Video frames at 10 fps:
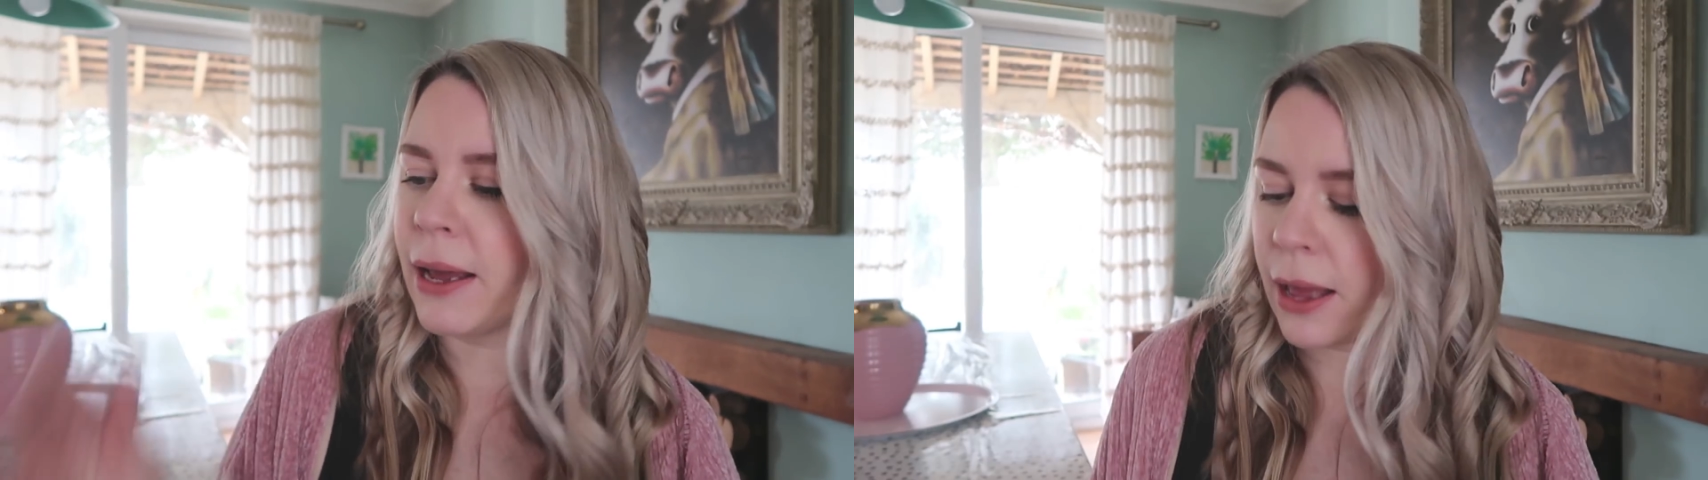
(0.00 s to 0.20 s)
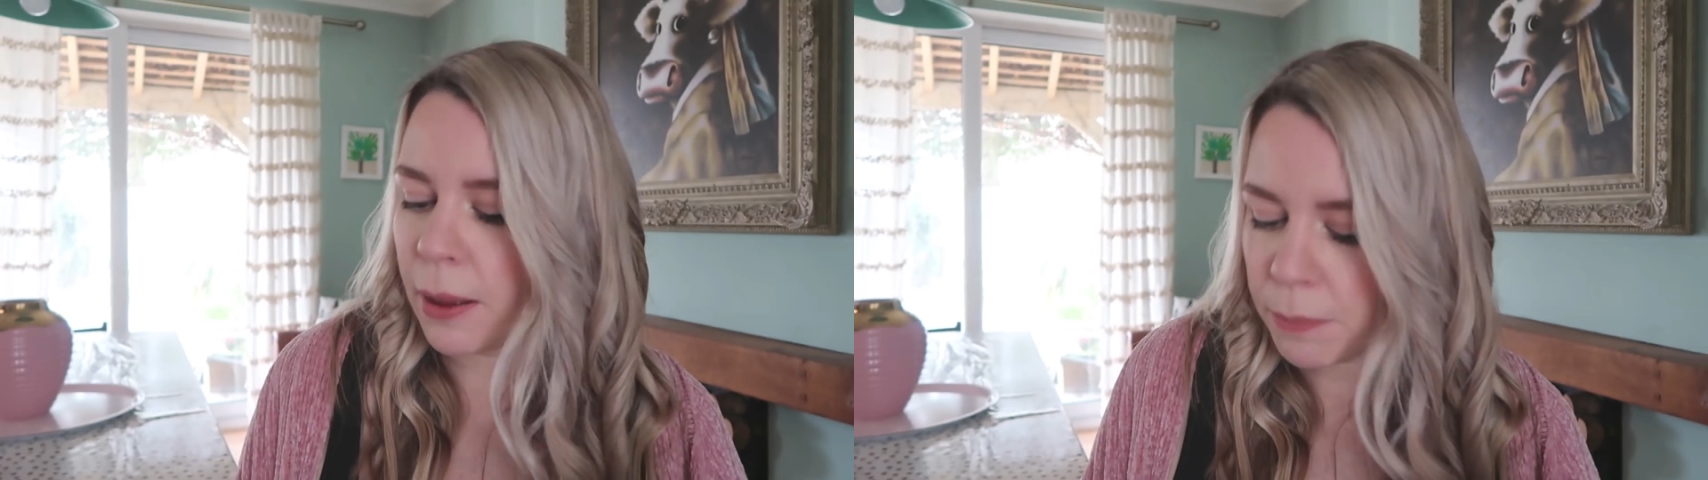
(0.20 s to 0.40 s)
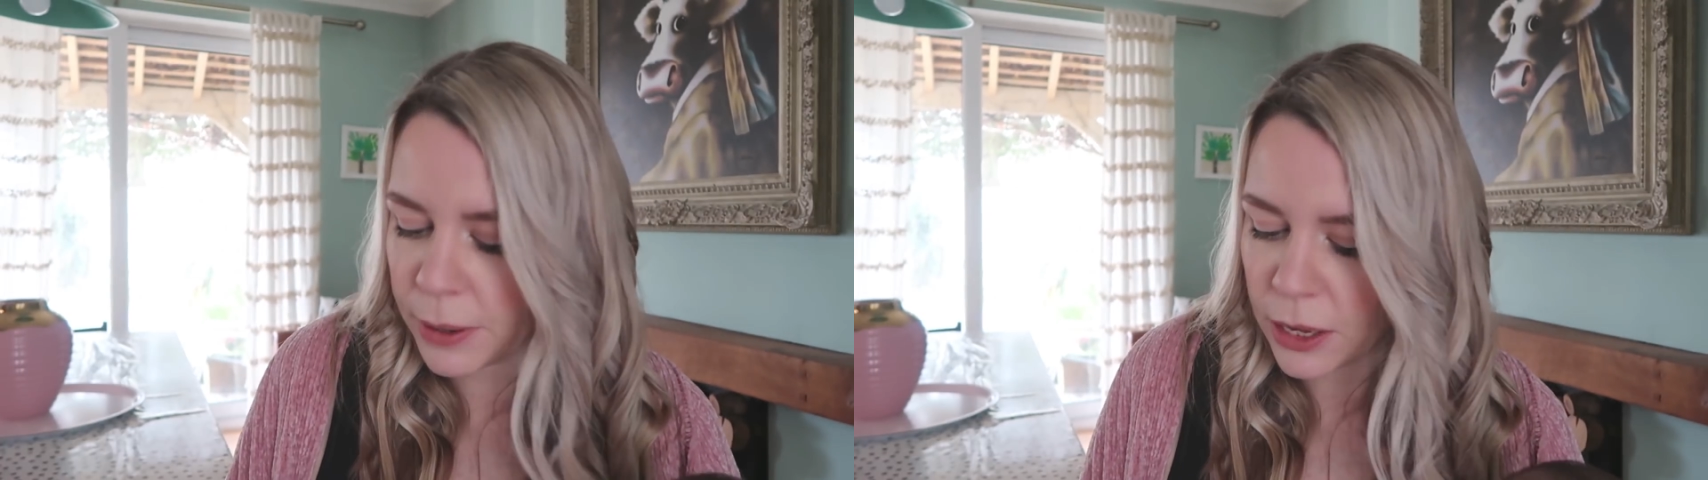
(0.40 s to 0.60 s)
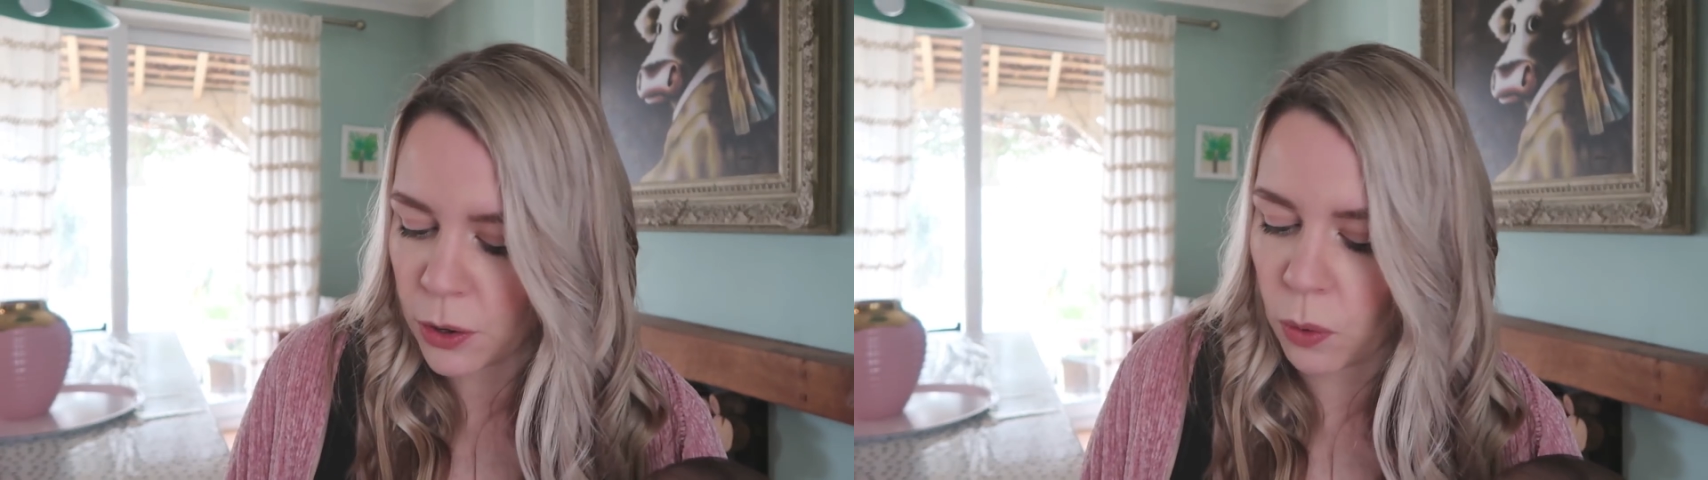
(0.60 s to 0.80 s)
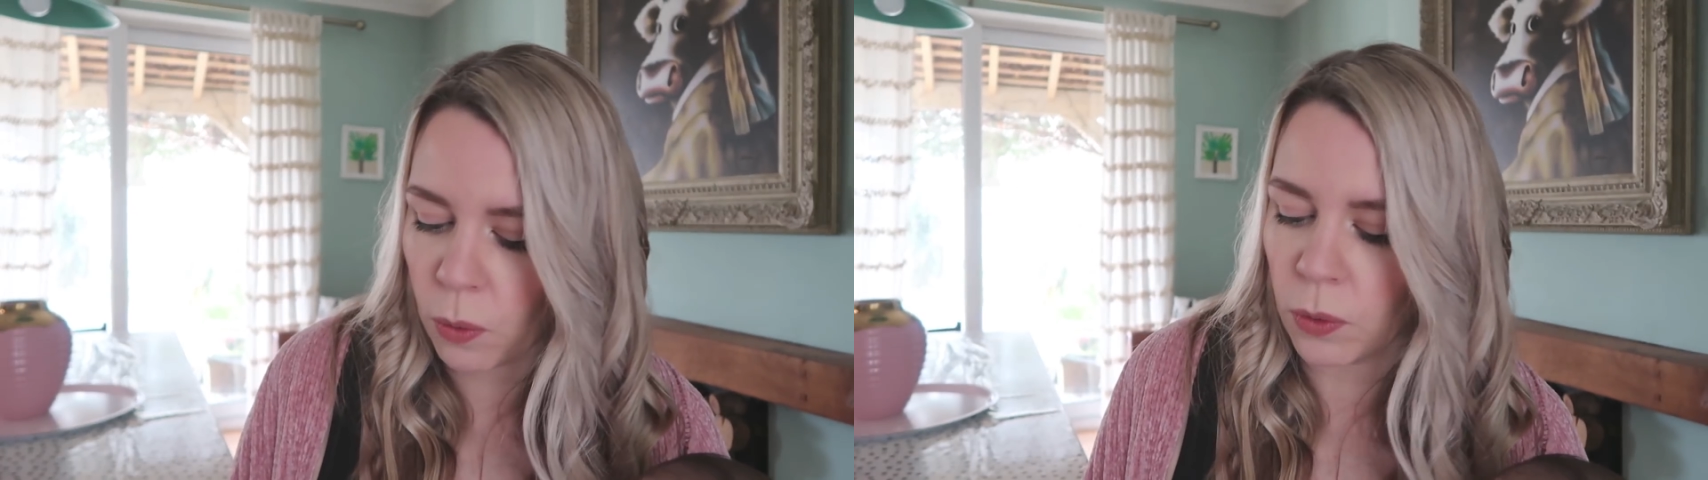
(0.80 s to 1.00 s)
a company
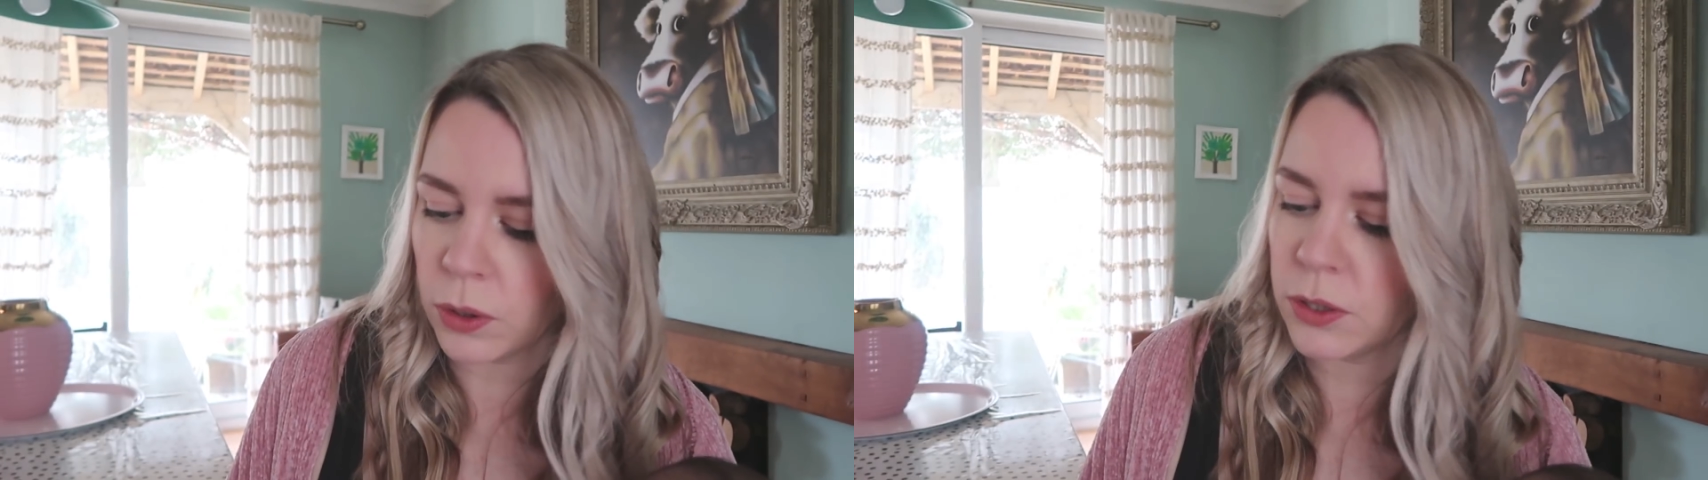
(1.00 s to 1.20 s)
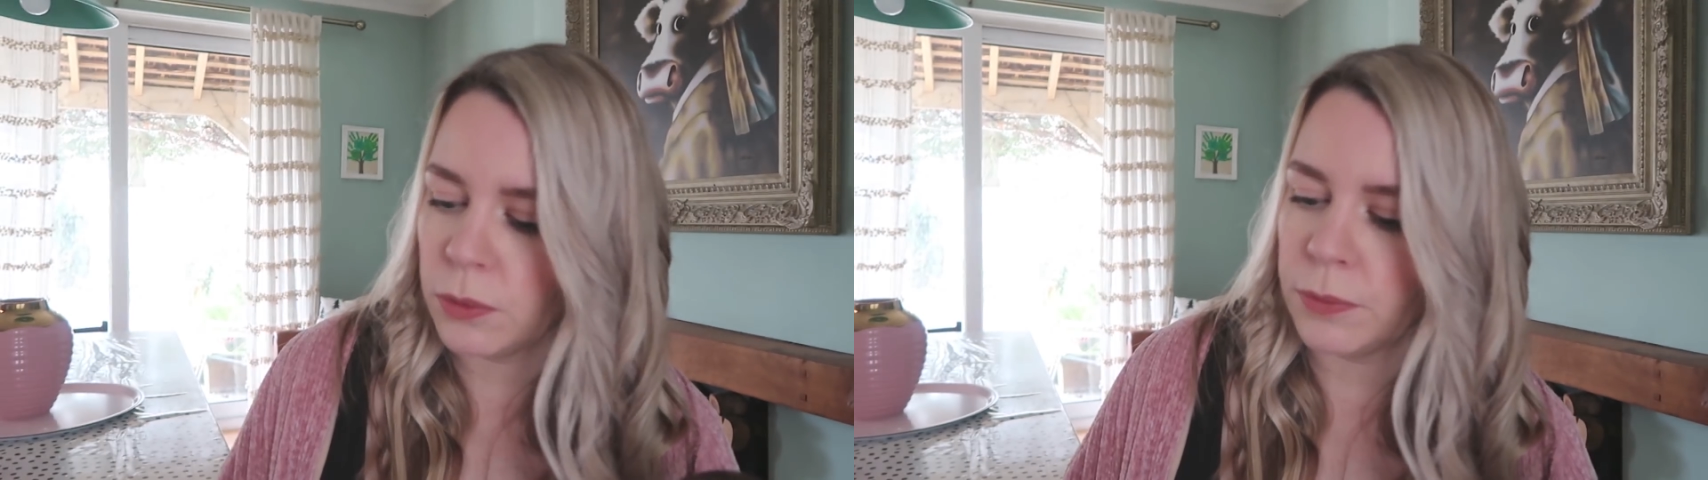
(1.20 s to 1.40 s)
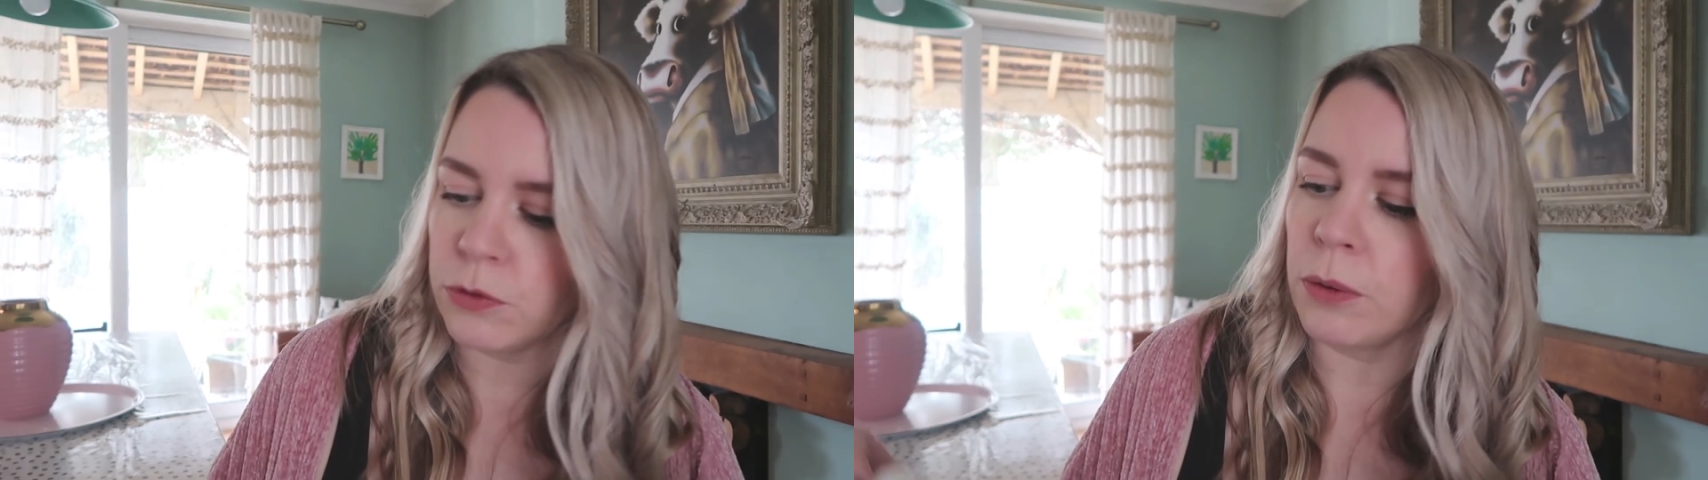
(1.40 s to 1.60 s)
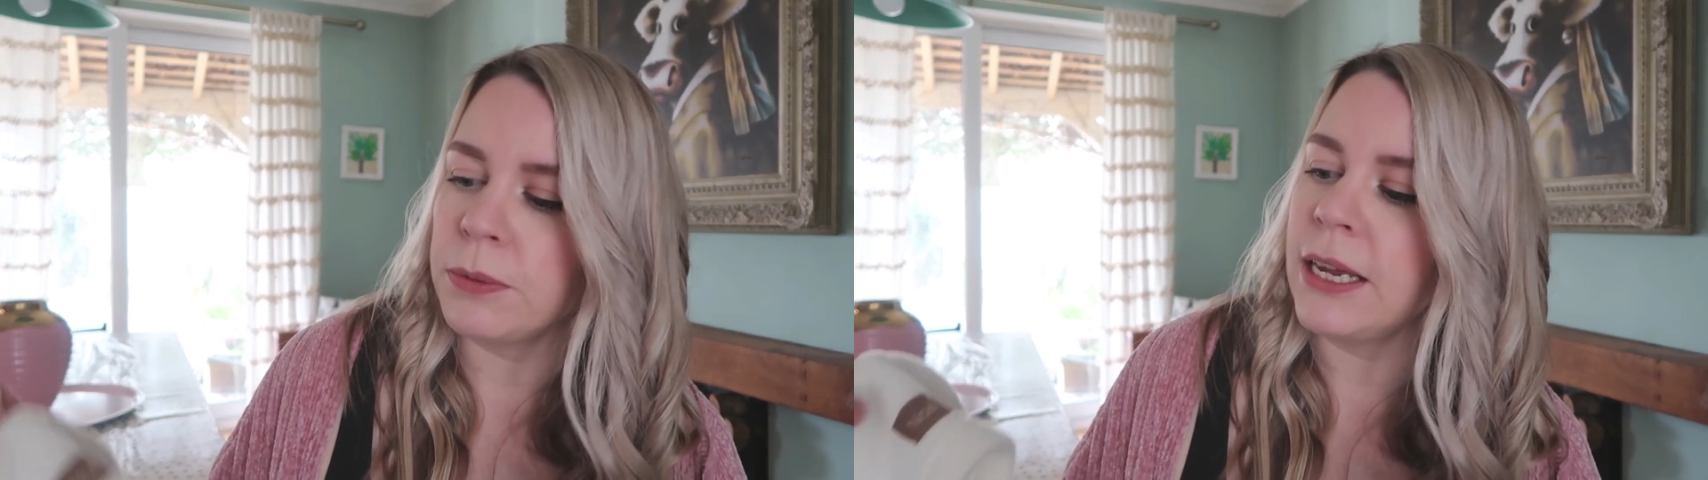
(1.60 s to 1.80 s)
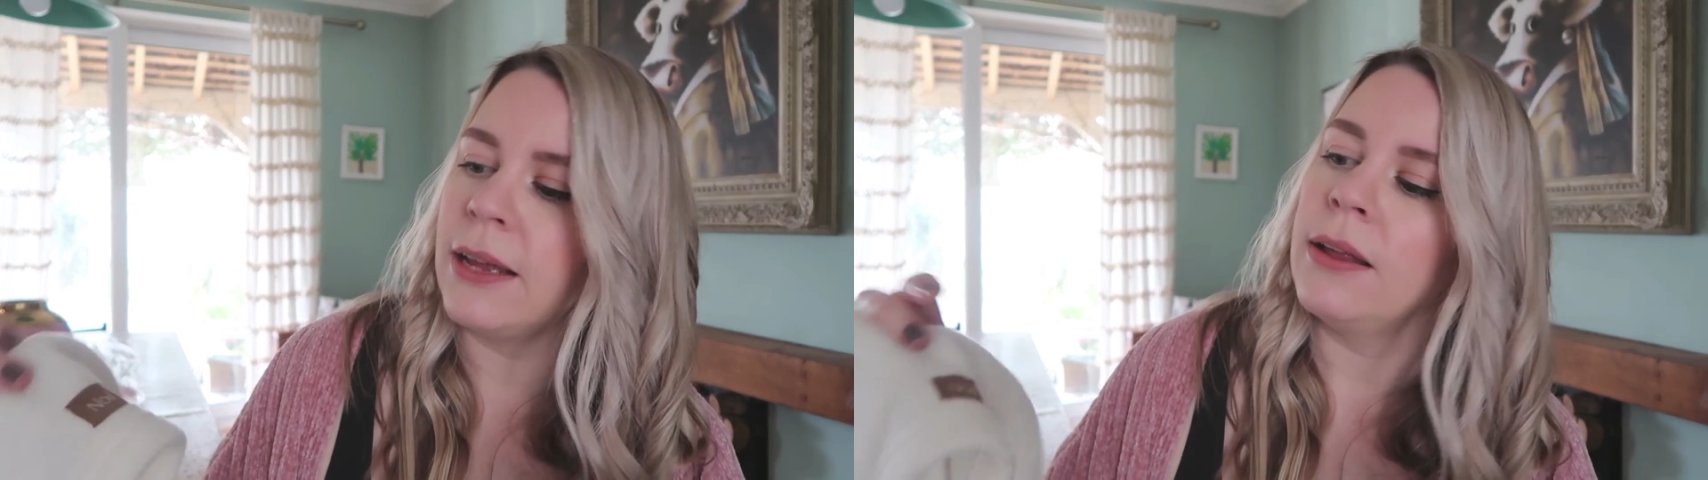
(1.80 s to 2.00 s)
called,
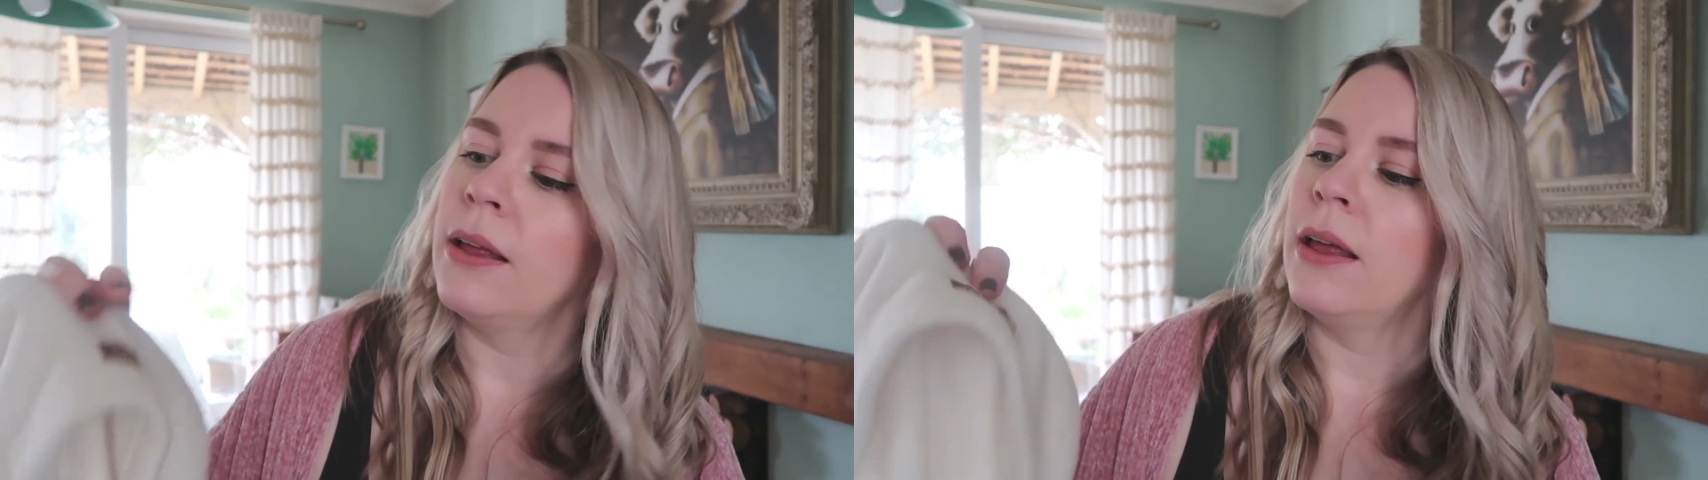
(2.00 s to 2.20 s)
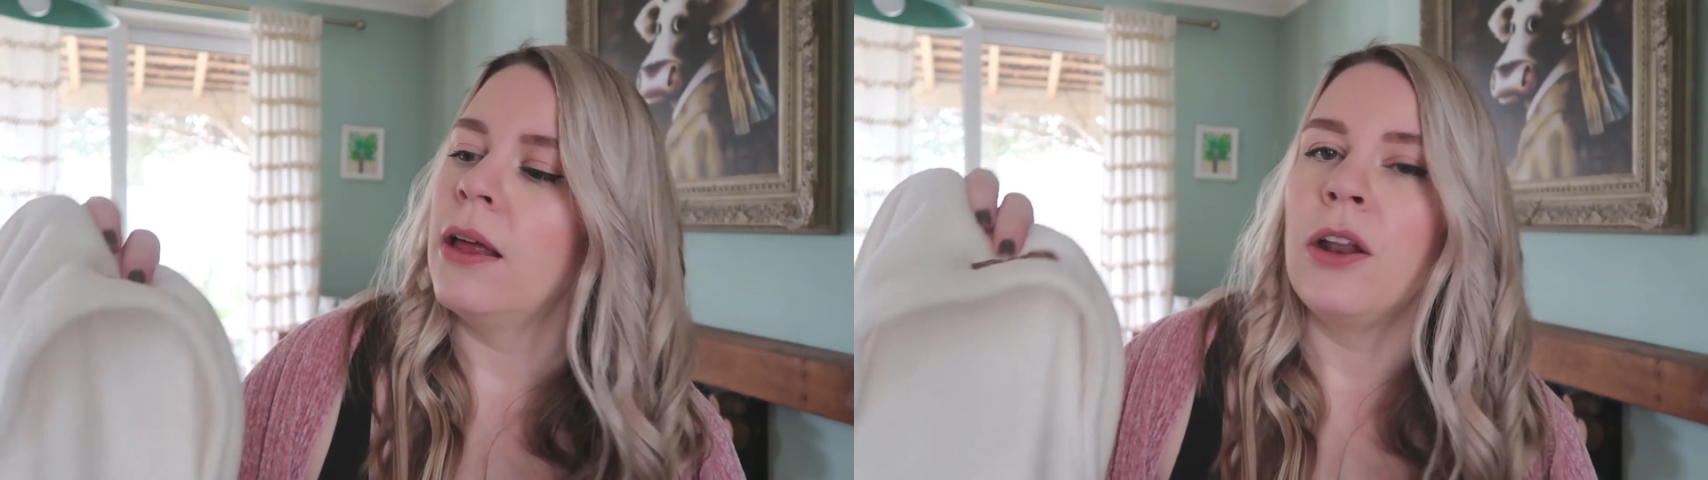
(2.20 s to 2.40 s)
dropped it,